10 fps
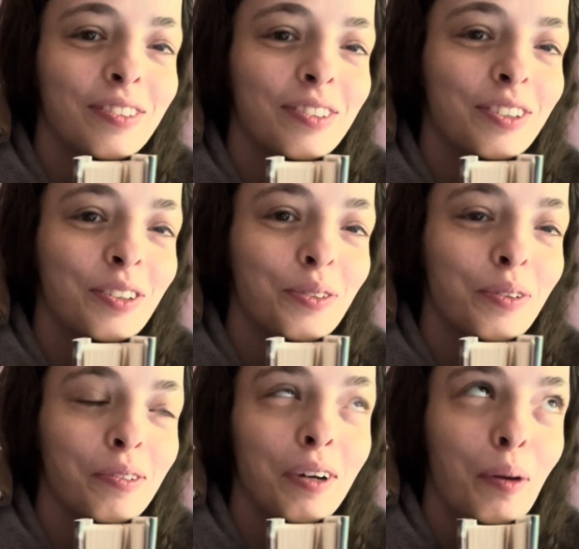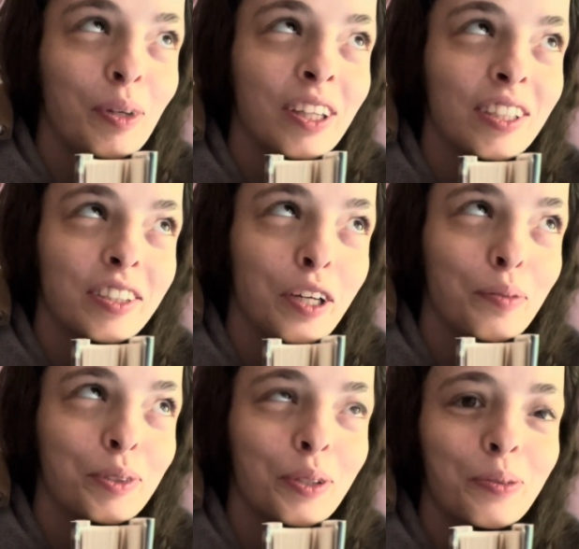to wrapping this
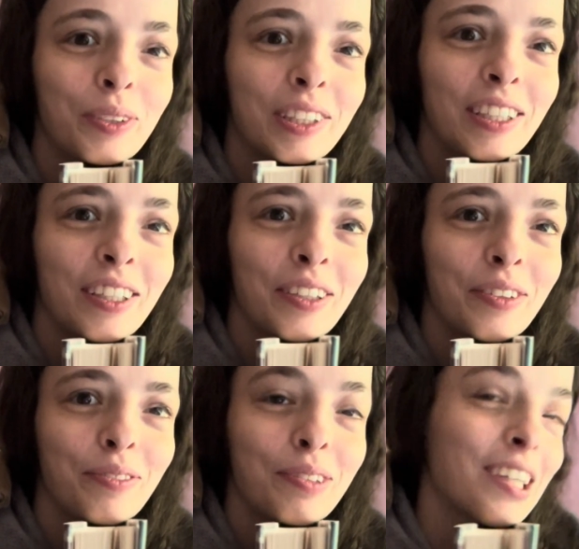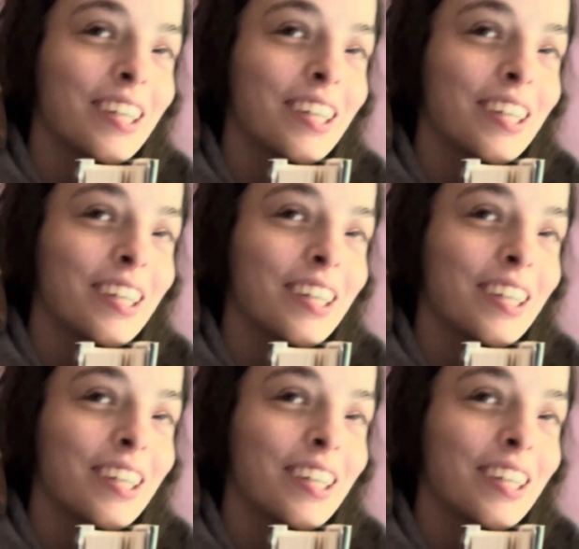up, so we'll see where it